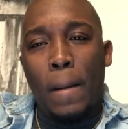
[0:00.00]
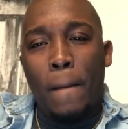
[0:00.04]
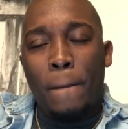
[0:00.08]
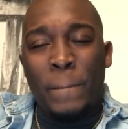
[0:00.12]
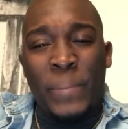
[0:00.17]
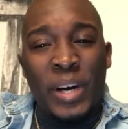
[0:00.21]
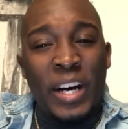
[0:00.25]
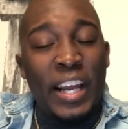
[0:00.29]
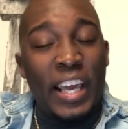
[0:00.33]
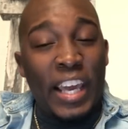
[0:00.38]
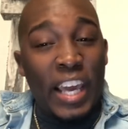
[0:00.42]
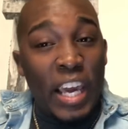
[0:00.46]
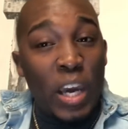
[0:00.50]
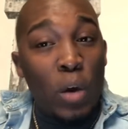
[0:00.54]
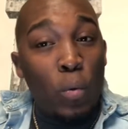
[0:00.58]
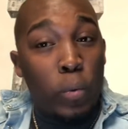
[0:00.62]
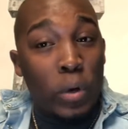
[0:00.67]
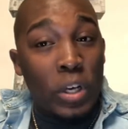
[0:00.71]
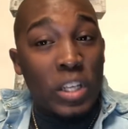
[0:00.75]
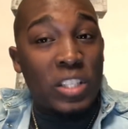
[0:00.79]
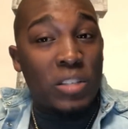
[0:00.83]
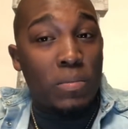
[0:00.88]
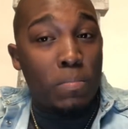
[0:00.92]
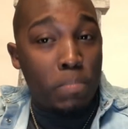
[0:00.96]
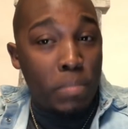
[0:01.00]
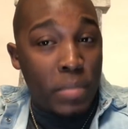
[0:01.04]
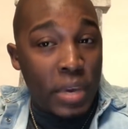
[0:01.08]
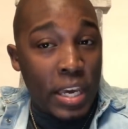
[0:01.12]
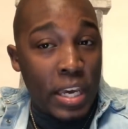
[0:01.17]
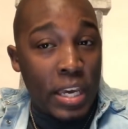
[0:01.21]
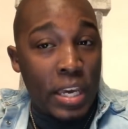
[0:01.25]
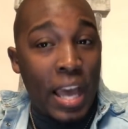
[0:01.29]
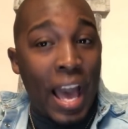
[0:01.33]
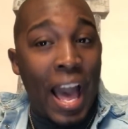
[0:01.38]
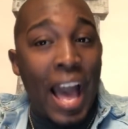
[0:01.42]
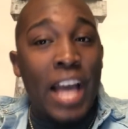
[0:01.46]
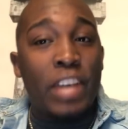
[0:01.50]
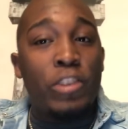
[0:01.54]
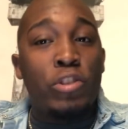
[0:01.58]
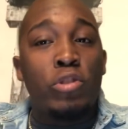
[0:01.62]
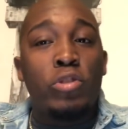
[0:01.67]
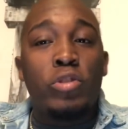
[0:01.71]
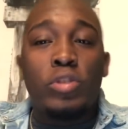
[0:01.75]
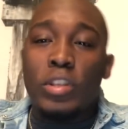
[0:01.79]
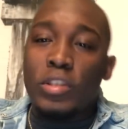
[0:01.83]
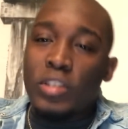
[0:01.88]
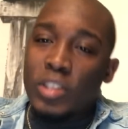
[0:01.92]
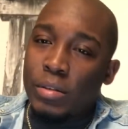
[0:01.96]
But it was me. I
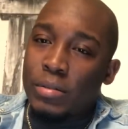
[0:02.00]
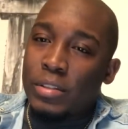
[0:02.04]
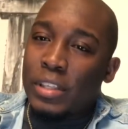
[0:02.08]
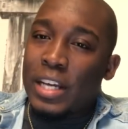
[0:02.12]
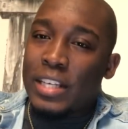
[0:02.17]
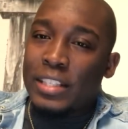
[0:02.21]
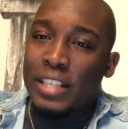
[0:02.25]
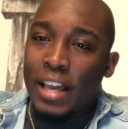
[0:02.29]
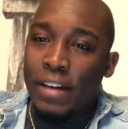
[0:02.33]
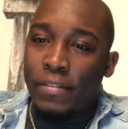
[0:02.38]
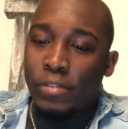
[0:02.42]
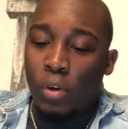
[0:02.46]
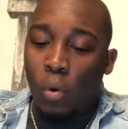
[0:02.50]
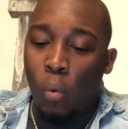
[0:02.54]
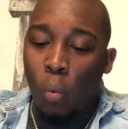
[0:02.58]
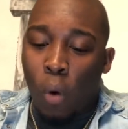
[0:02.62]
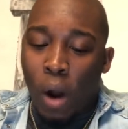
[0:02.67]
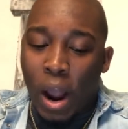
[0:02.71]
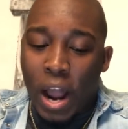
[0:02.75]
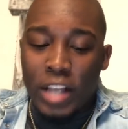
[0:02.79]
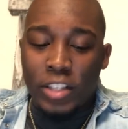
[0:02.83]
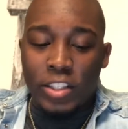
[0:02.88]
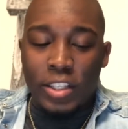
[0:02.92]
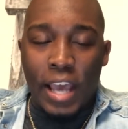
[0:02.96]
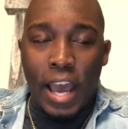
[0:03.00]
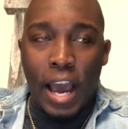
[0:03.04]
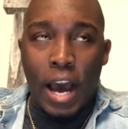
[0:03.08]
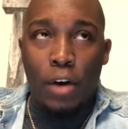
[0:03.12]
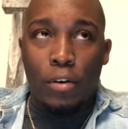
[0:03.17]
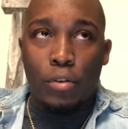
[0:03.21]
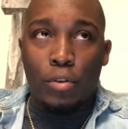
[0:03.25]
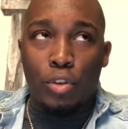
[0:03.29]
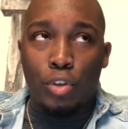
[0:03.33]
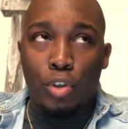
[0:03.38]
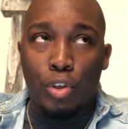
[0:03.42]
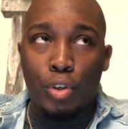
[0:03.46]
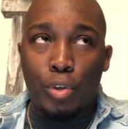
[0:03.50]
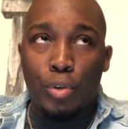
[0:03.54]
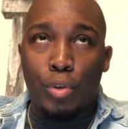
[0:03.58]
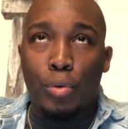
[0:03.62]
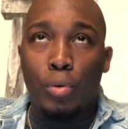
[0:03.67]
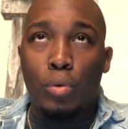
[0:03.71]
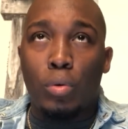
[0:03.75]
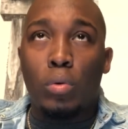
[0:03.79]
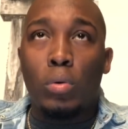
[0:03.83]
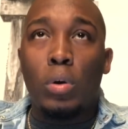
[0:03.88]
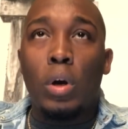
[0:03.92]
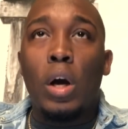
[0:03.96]
usually sometimes have to watch how
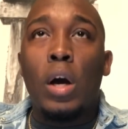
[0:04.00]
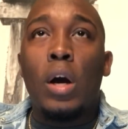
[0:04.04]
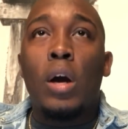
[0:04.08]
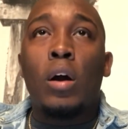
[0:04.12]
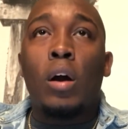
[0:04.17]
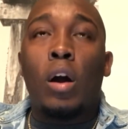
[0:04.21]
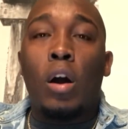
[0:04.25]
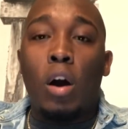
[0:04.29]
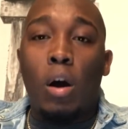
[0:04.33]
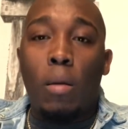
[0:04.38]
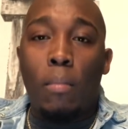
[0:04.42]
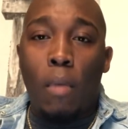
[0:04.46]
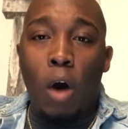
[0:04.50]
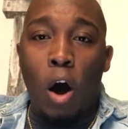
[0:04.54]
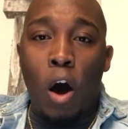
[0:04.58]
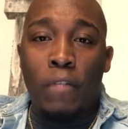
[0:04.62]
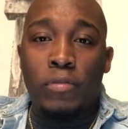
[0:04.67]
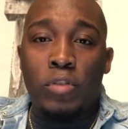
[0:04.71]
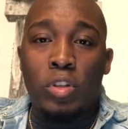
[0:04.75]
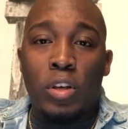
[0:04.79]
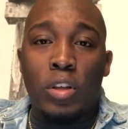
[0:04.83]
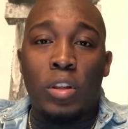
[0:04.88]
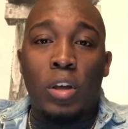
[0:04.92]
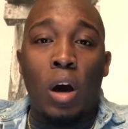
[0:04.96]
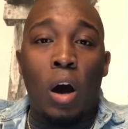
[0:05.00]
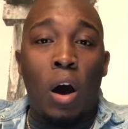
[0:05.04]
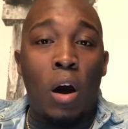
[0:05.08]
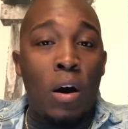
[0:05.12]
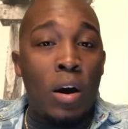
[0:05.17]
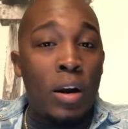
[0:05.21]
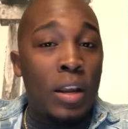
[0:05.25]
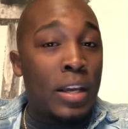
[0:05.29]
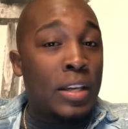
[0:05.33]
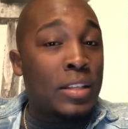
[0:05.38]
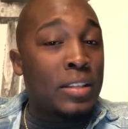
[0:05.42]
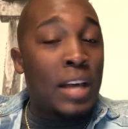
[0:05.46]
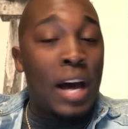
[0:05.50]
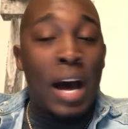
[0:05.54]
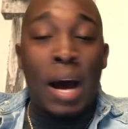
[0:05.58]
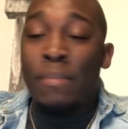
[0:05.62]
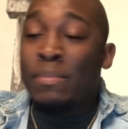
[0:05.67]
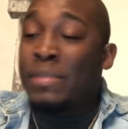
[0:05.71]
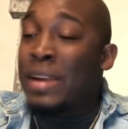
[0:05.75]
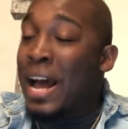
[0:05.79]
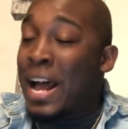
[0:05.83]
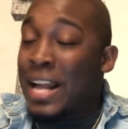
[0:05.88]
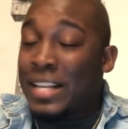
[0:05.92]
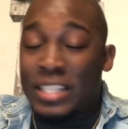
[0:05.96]
you come off to the audience.
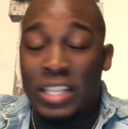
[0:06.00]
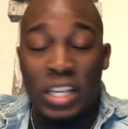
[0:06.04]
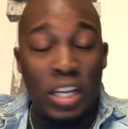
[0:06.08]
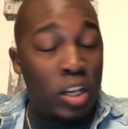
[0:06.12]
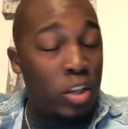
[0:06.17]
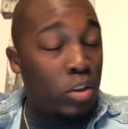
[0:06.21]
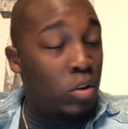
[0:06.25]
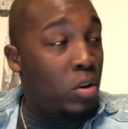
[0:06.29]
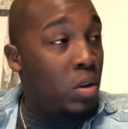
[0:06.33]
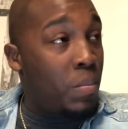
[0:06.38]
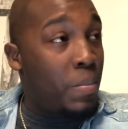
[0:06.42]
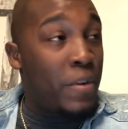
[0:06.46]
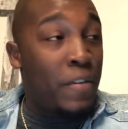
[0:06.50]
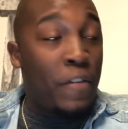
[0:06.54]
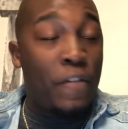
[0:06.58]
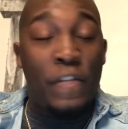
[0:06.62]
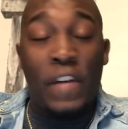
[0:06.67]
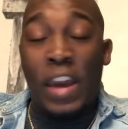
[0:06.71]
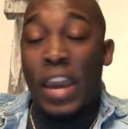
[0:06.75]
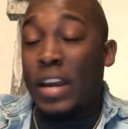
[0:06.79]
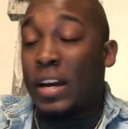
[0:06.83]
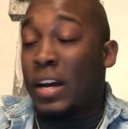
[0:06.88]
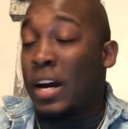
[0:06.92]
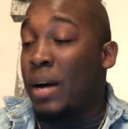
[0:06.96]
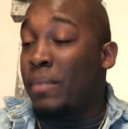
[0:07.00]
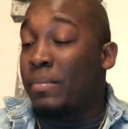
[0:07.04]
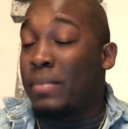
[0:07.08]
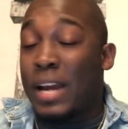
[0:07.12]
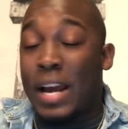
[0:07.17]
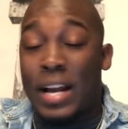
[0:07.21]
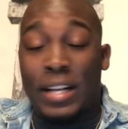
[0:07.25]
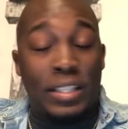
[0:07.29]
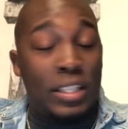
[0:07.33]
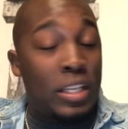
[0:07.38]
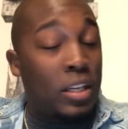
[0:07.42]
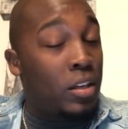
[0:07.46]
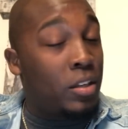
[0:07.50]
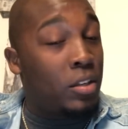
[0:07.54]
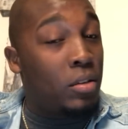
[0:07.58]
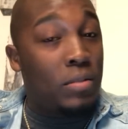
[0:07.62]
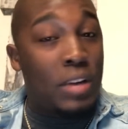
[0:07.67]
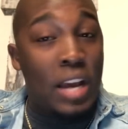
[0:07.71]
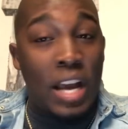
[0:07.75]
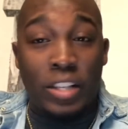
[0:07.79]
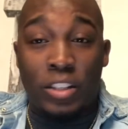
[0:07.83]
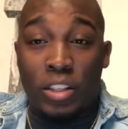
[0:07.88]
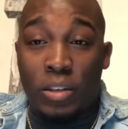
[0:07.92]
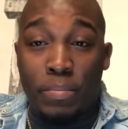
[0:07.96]
I'm not telling you to be fake. I'm not telling you
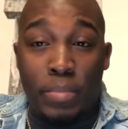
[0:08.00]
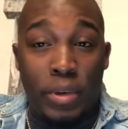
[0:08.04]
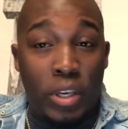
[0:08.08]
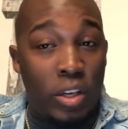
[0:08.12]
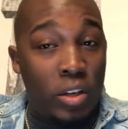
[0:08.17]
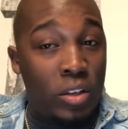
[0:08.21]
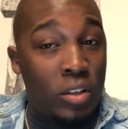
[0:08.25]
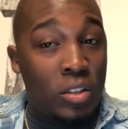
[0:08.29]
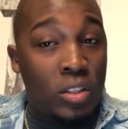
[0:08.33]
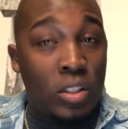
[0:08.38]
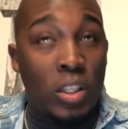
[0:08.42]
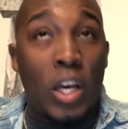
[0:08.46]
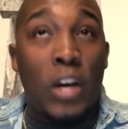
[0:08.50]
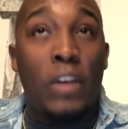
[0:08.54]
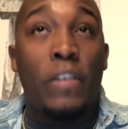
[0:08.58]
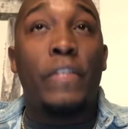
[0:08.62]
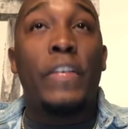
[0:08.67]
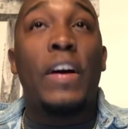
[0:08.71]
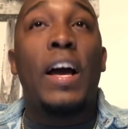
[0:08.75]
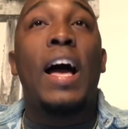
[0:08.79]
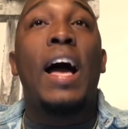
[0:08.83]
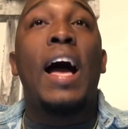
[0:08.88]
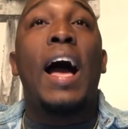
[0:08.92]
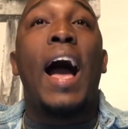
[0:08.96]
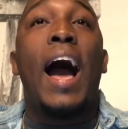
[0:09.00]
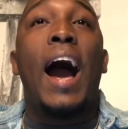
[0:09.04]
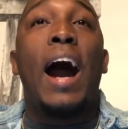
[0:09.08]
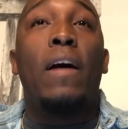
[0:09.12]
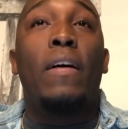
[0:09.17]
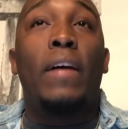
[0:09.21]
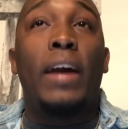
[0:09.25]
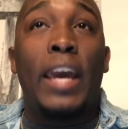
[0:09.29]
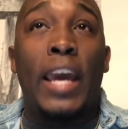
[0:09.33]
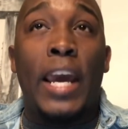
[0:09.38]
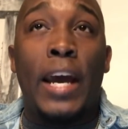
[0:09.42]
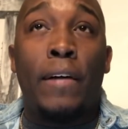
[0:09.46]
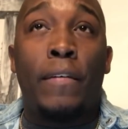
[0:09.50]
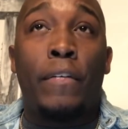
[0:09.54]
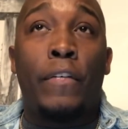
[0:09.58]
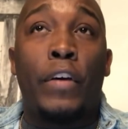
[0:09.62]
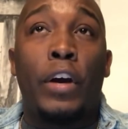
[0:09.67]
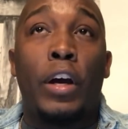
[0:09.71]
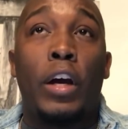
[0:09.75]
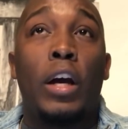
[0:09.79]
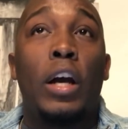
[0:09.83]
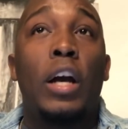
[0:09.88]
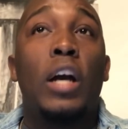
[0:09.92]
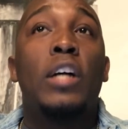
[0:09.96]
not to be yourself.
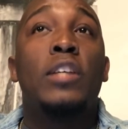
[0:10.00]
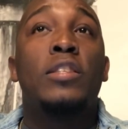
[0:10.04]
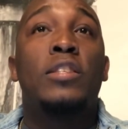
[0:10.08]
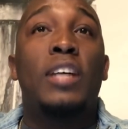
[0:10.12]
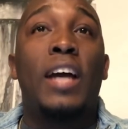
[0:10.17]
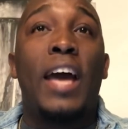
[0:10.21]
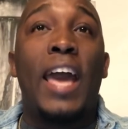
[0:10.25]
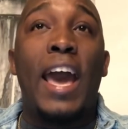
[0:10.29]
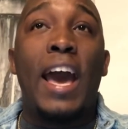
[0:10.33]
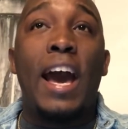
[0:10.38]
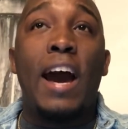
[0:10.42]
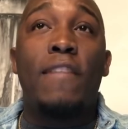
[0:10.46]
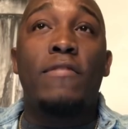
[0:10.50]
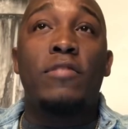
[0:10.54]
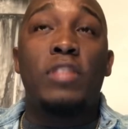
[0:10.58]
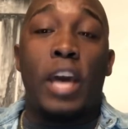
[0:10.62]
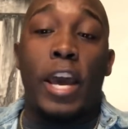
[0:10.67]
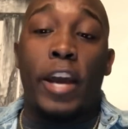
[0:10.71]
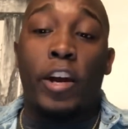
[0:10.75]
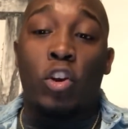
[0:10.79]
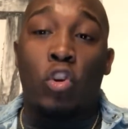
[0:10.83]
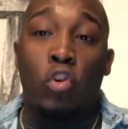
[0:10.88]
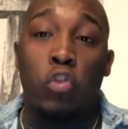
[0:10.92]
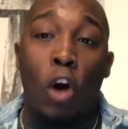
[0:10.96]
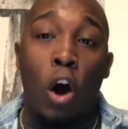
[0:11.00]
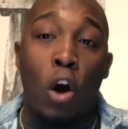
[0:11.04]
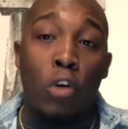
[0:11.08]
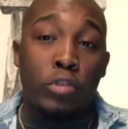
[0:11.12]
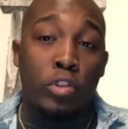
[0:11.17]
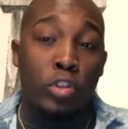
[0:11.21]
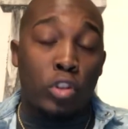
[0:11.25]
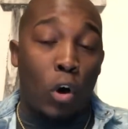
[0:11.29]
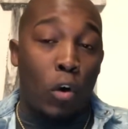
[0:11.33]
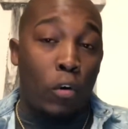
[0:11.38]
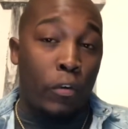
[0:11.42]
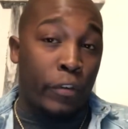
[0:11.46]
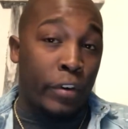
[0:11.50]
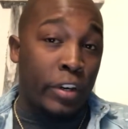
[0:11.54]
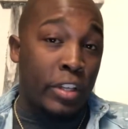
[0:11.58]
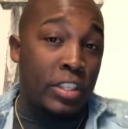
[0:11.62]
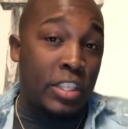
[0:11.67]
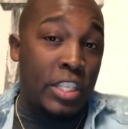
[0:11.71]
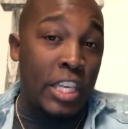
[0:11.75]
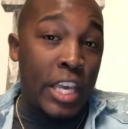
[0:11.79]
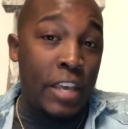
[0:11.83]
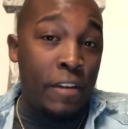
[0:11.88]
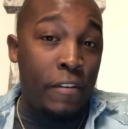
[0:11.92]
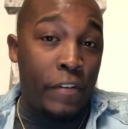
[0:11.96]
However, to have that crossover
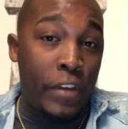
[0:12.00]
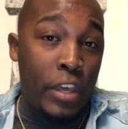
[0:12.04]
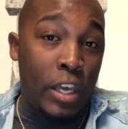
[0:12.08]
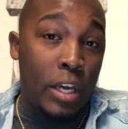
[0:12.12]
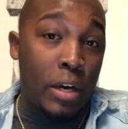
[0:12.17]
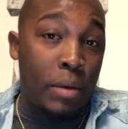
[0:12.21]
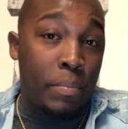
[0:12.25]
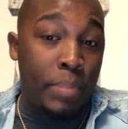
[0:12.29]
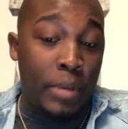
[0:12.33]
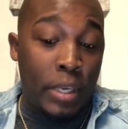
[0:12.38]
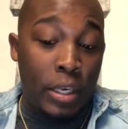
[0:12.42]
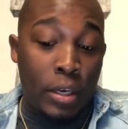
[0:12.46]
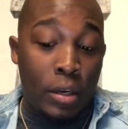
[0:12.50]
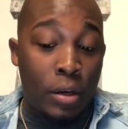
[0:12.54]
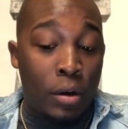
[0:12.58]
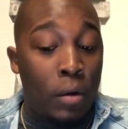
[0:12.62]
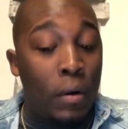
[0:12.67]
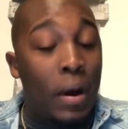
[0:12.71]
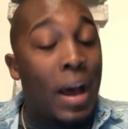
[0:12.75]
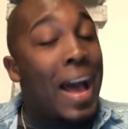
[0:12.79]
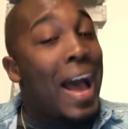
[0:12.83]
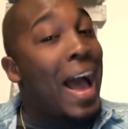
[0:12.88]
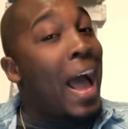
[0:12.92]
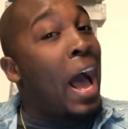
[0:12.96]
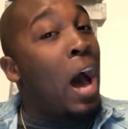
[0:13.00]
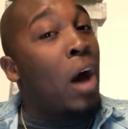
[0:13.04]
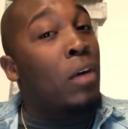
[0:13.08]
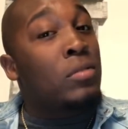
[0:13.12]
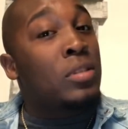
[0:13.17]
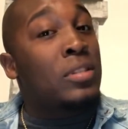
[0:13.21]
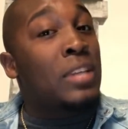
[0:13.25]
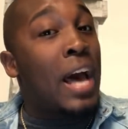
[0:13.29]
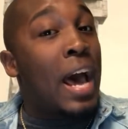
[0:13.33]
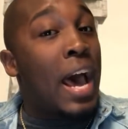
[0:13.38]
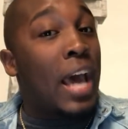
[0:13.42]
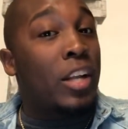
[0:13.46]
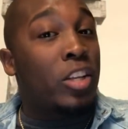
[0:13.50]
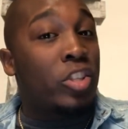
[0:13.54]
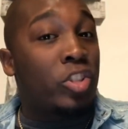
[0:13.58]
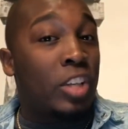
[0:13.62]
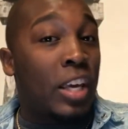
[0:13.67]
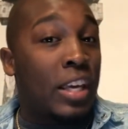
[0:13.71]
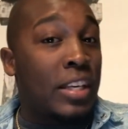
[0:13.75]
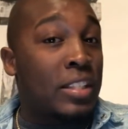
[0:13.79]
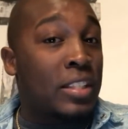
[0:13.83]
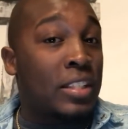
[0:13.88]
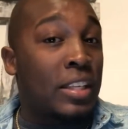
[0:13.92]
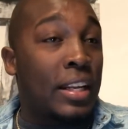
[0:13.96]
TV appeal outside of
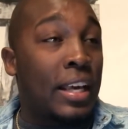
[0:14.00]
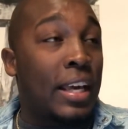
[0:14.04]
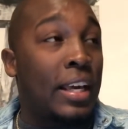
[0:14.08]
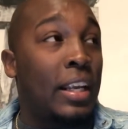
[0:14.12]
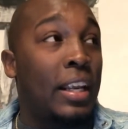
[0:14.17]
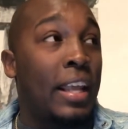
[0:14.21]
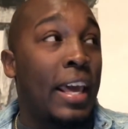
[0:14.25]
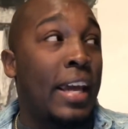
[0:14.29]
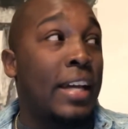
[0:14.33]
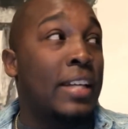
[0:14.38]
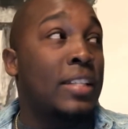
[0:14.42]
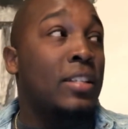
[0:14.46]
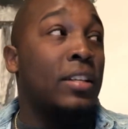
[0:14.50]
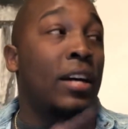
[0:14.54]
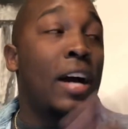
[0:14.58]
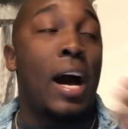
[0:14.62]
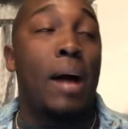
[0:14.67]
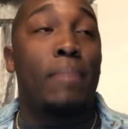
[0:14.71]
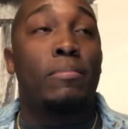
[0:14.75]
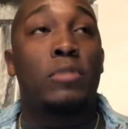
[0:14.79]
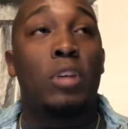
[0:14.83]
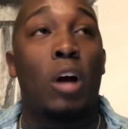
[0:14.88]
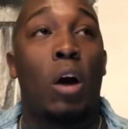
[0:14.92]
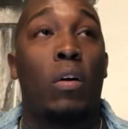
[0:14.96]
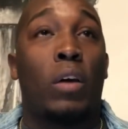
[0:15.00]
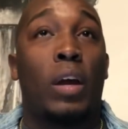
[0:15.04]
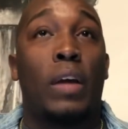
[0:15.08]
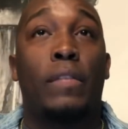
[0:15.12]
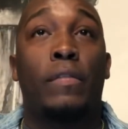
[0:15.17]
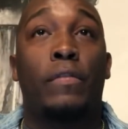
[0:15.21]
chasing Atlanta, I'm talking